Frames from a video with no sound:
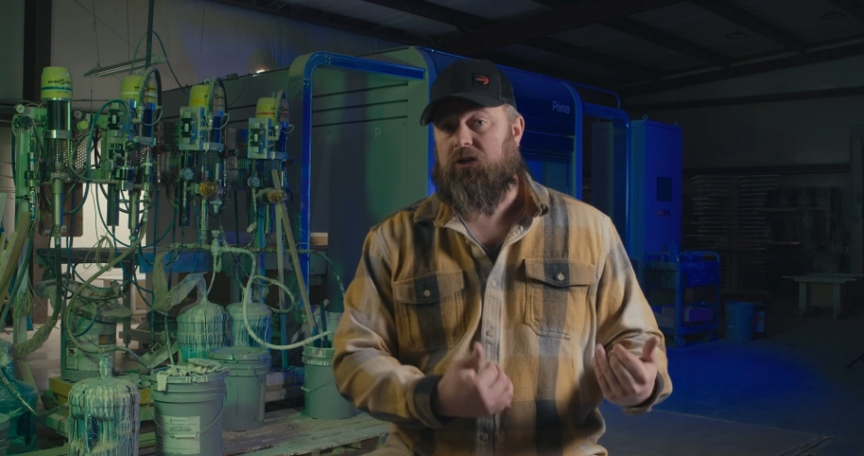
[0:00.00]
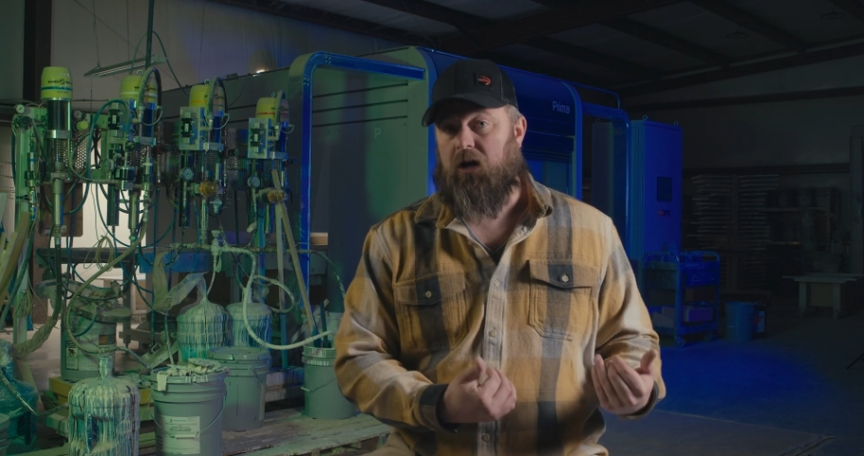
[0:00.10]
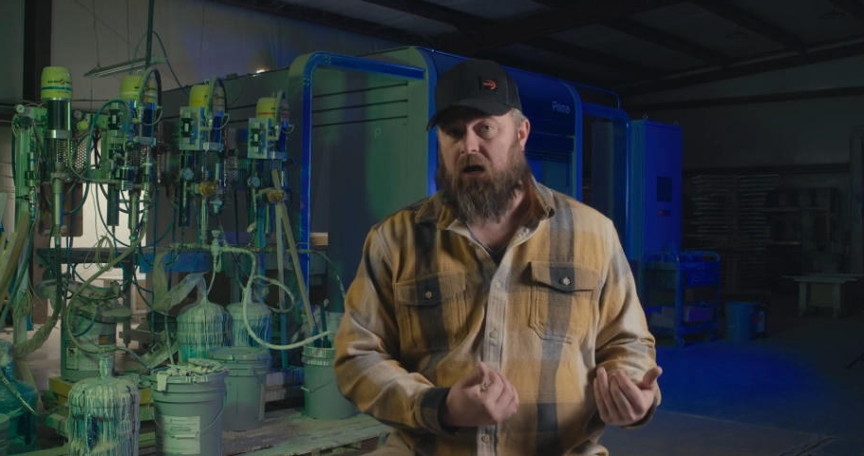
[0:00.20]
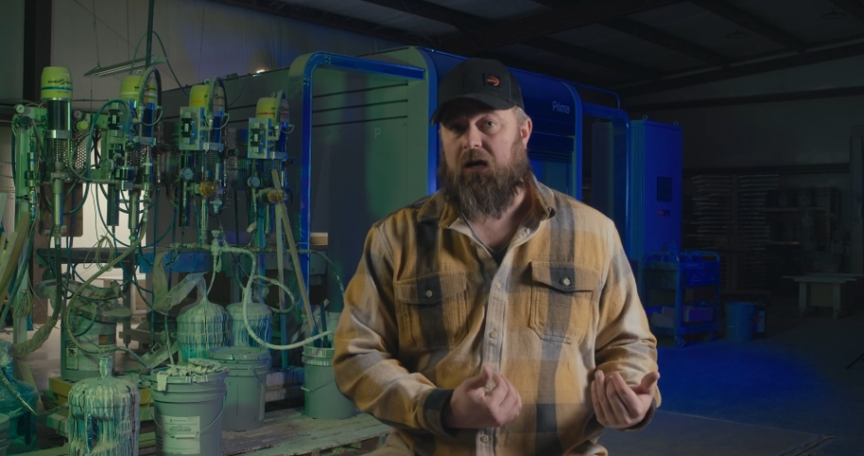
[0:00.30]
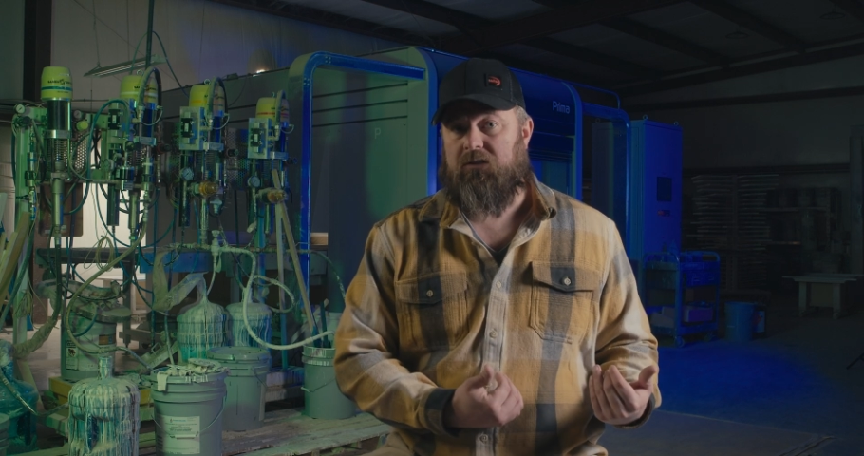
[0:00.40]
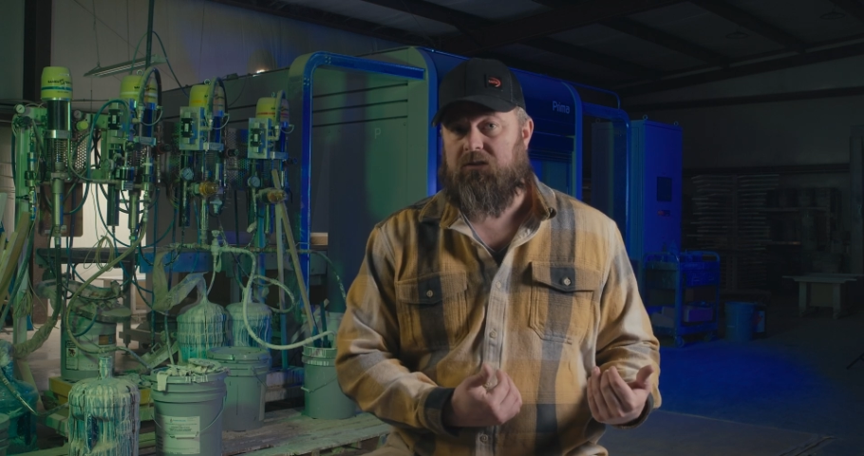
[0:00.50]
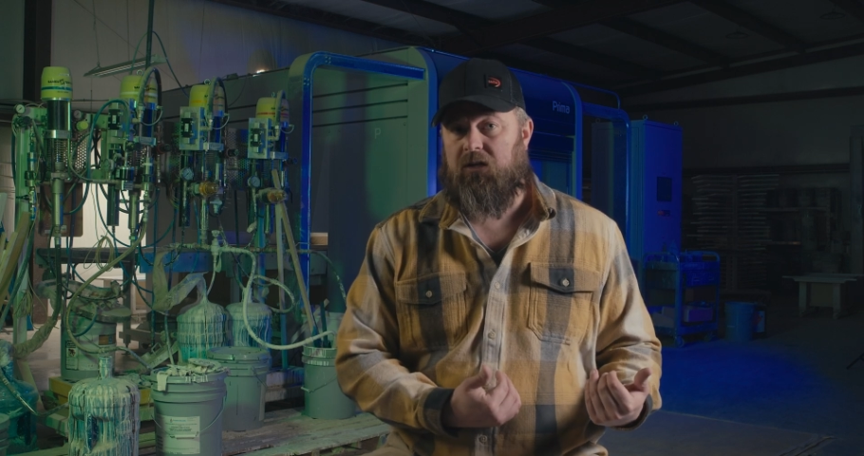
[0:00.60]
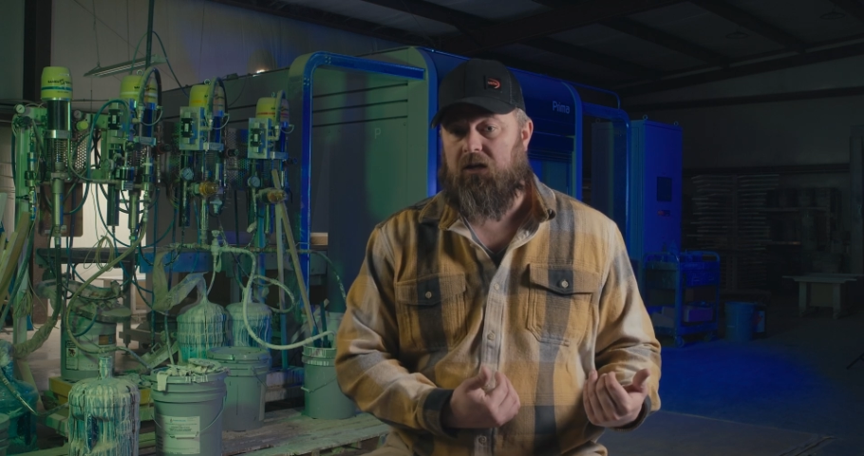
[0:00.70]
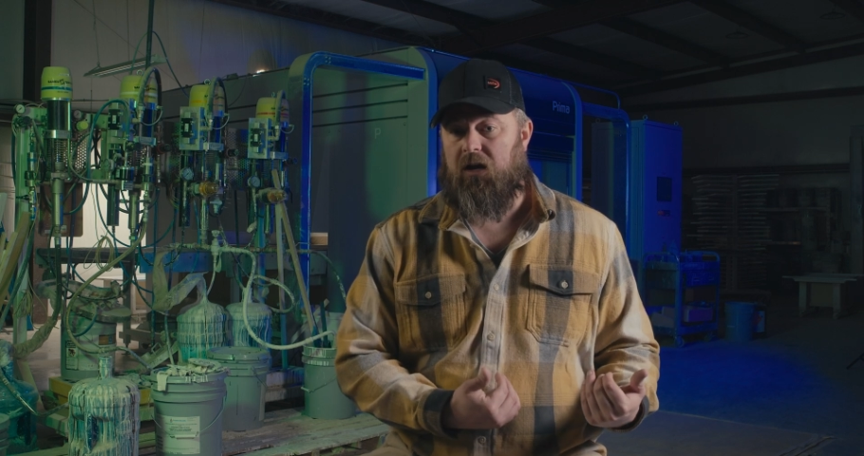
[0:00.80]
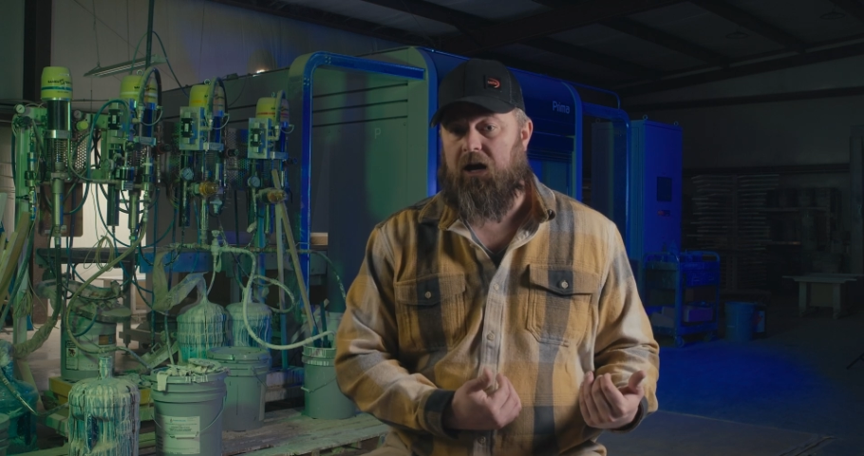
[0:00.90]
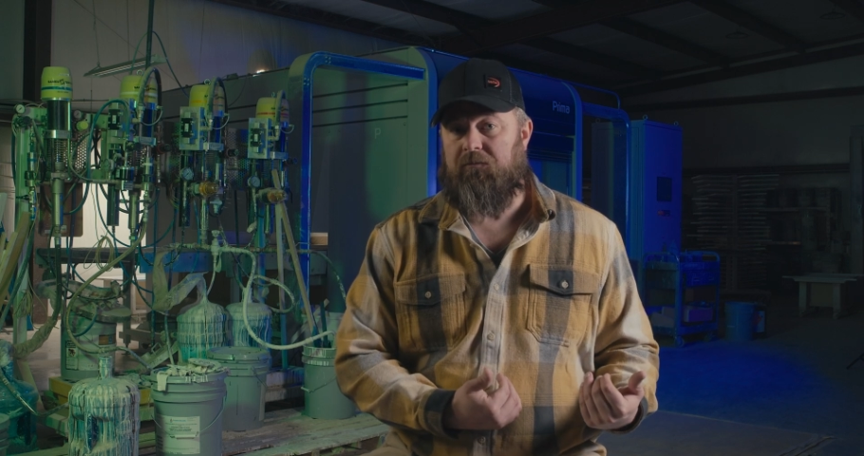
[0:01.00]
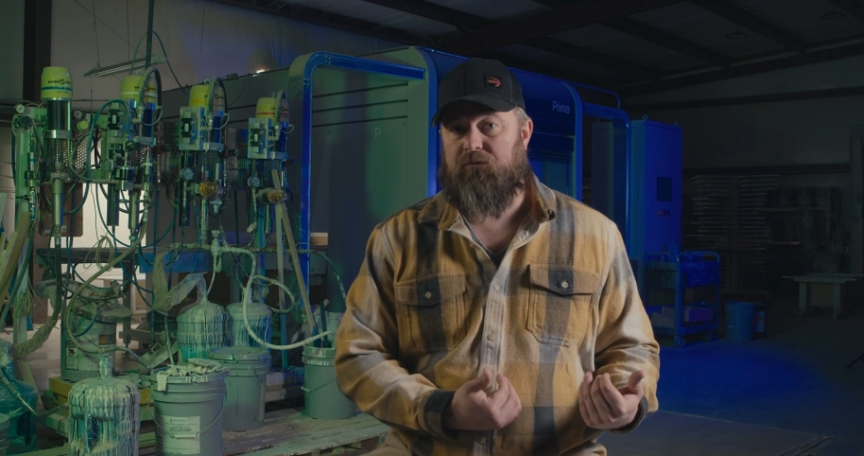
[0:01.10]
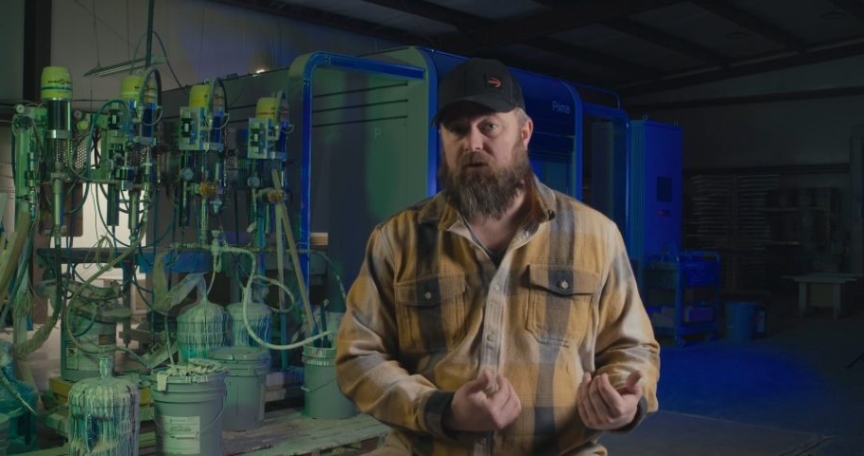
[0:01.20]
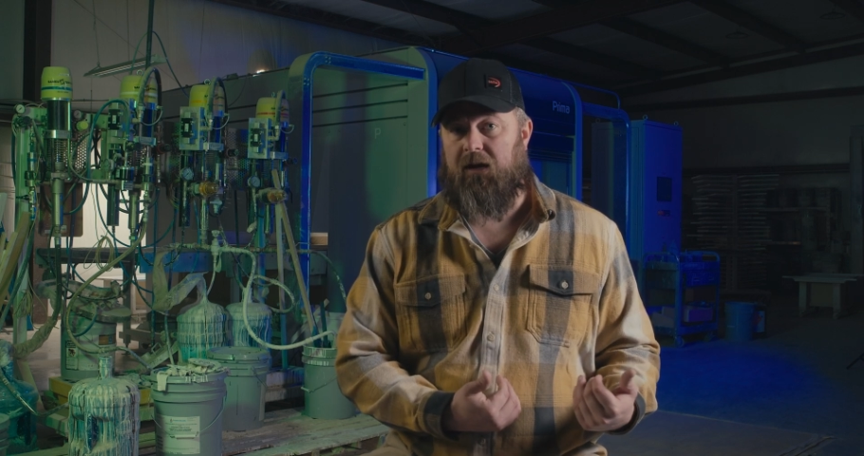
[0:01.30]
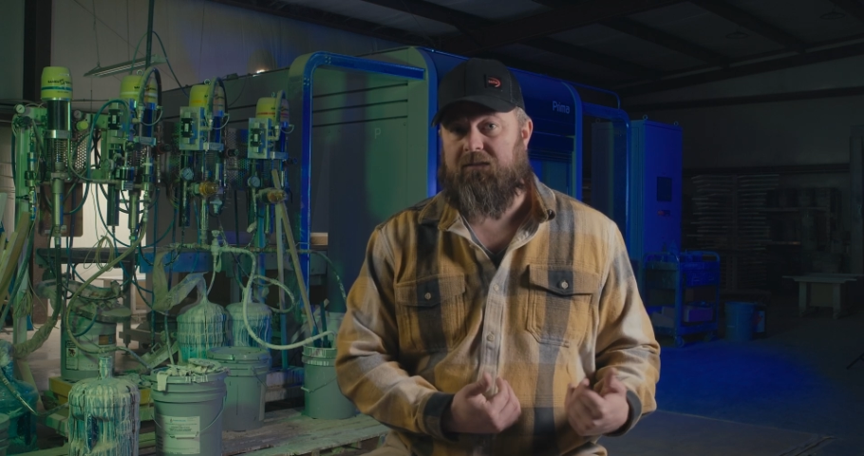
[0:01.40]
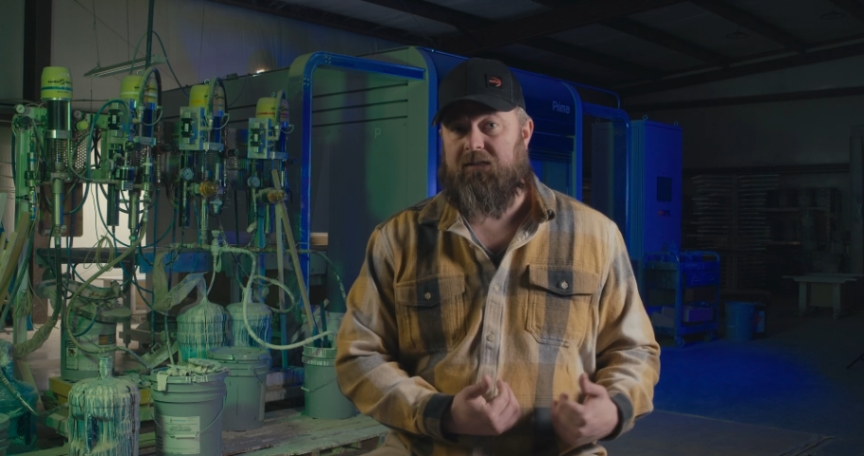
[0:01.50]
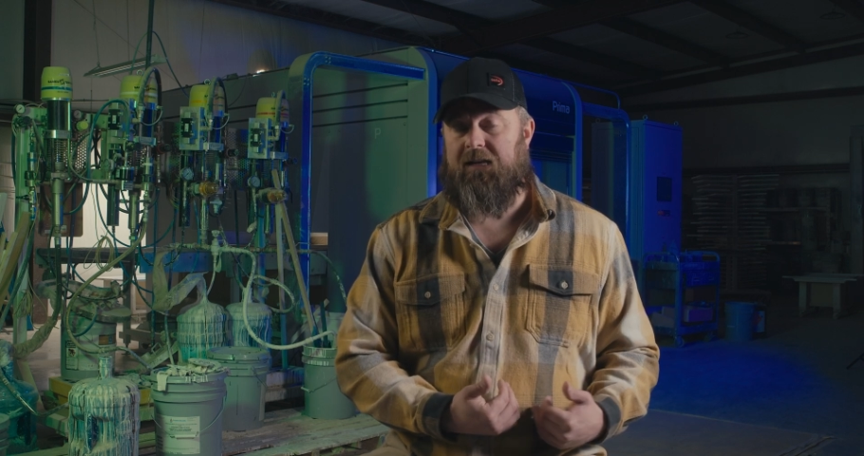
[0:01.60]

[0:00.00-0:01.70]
cost up front,